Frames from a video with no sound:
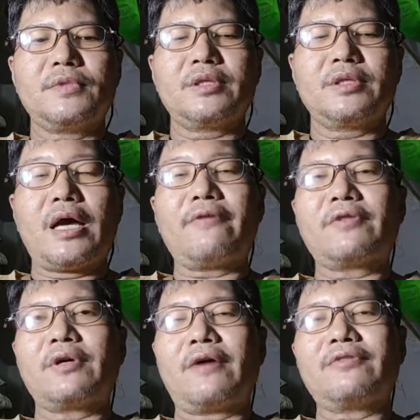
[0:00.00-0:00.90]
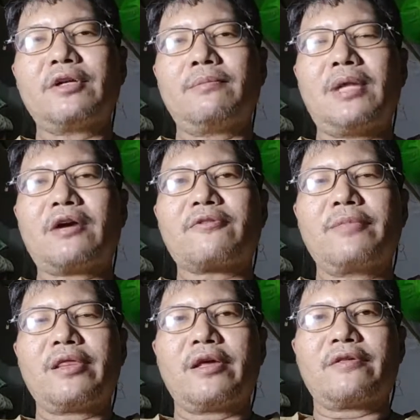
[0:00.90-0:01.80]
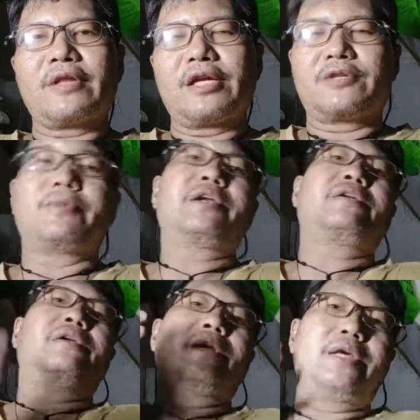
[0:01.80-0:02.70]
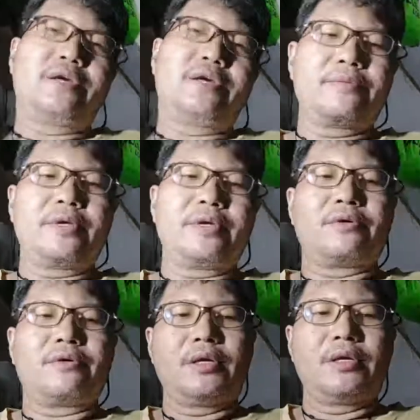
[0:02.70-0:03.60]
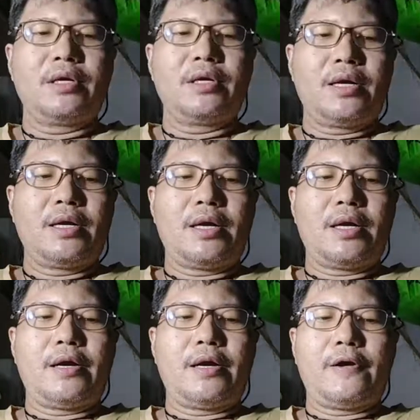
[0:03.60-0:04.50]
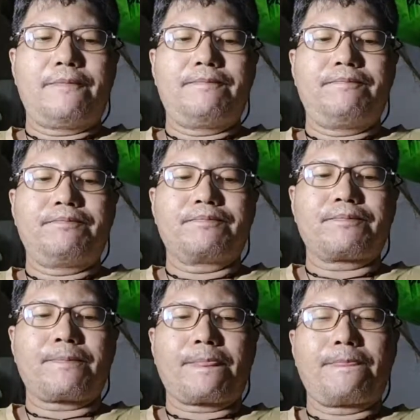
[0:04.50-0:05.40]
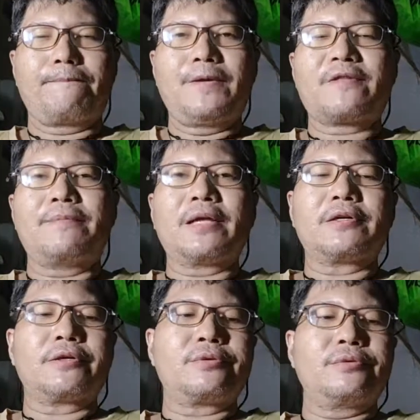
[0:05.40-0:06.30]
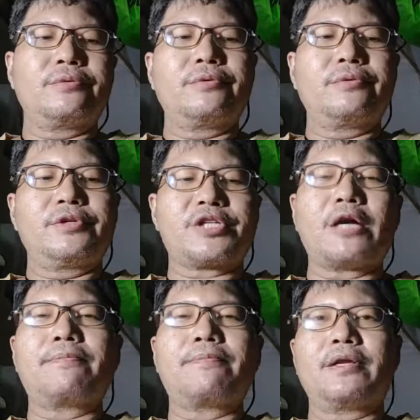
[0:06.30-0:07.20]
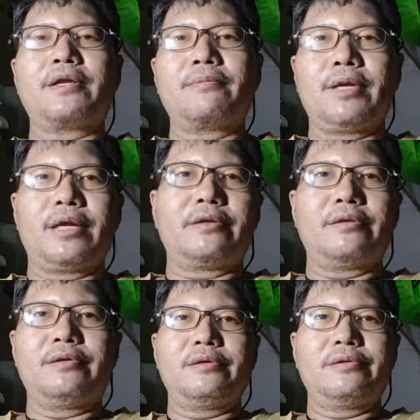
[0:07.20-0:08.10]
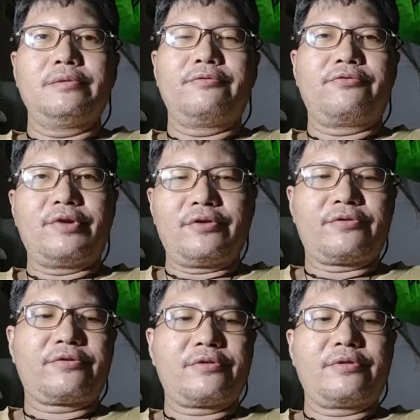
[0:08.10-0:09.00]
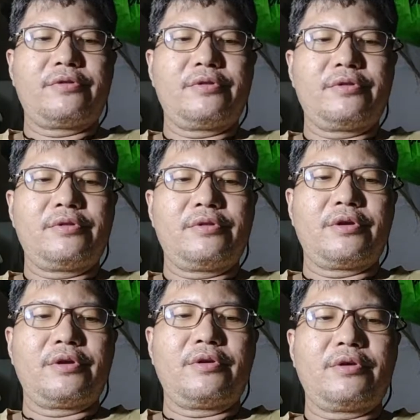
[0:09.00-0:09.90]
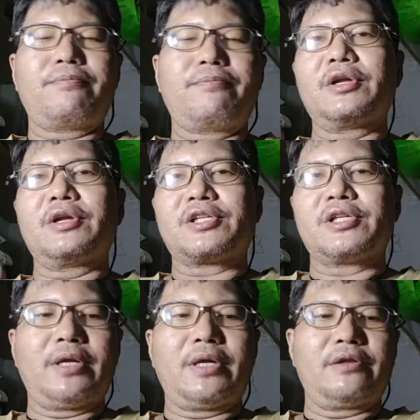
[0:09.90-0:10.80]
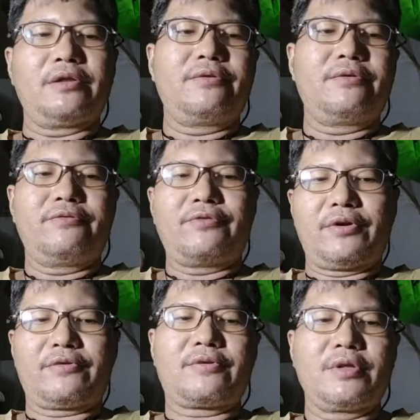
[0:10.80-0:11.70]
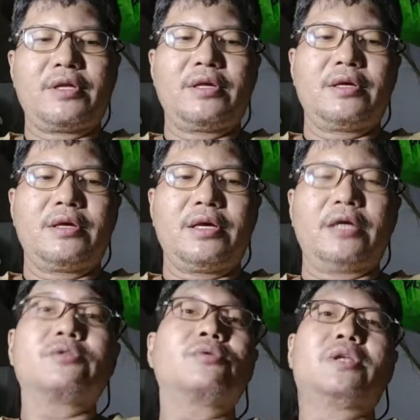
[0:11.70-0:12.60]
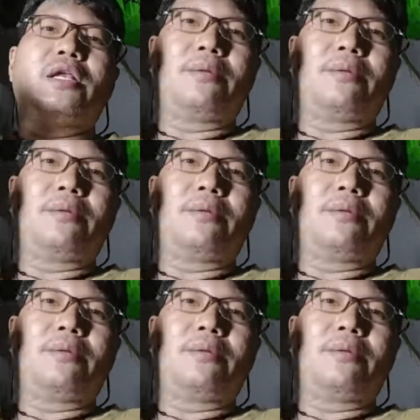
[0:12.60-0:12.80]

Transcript: after the blacksmithing stage, particularly here in Bicol, uh, it's better to sharpen the blade first, and polish the blade first, and do the labor